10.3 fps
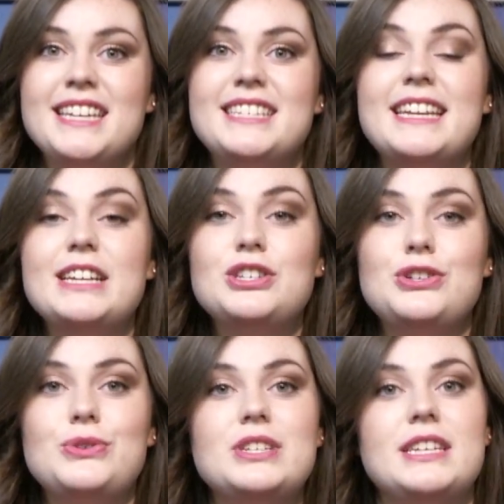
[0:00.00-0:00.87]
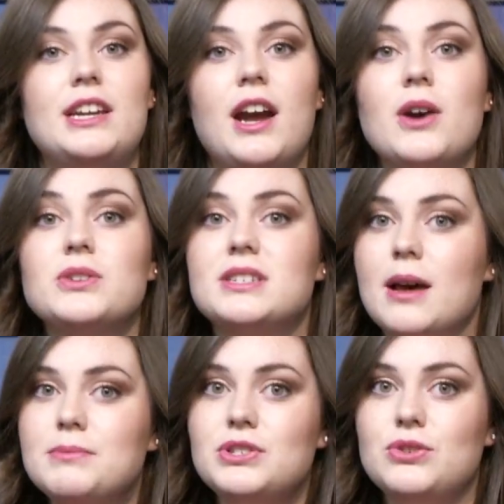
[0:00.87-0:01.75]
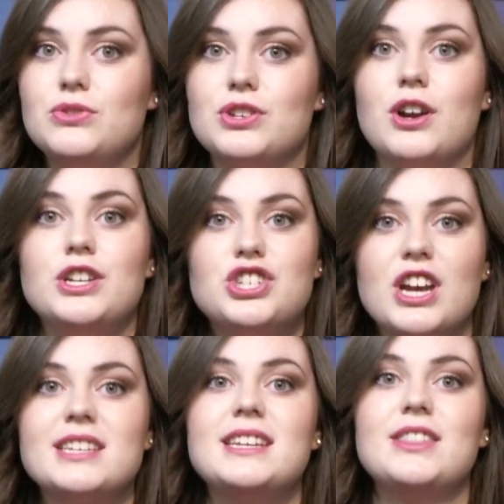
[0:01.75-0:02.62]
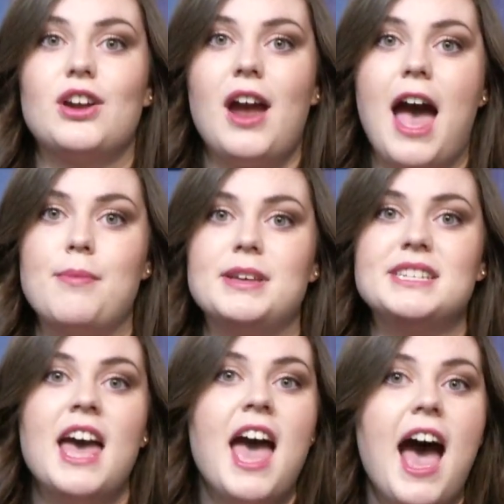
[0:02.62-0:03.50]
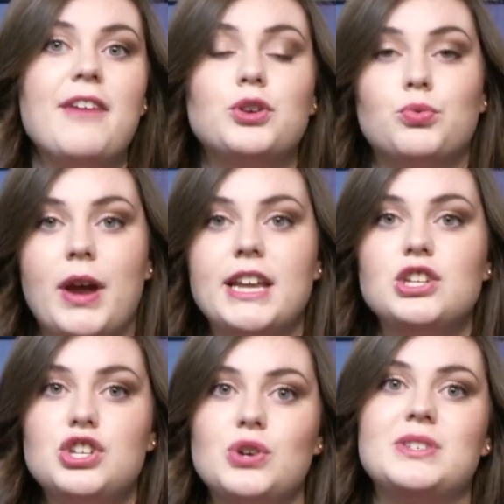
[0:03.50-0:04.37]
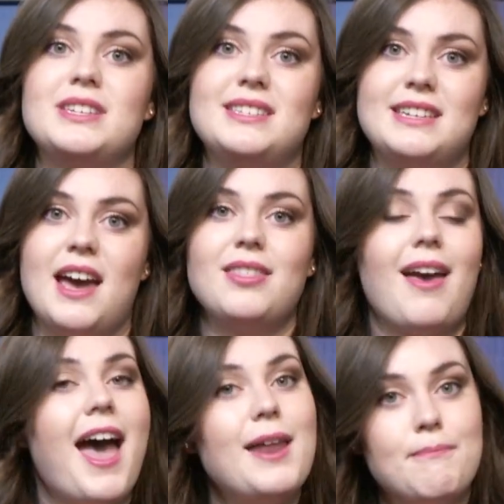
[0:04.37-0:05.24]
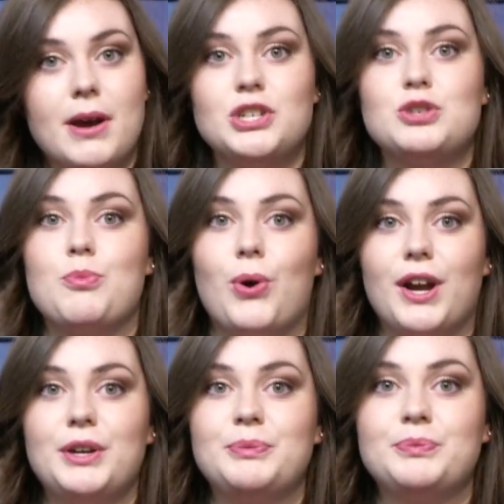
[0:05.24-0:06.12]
Stay tuned to hear how some students are adjusting their habits after Reagan Tokes' death and much more.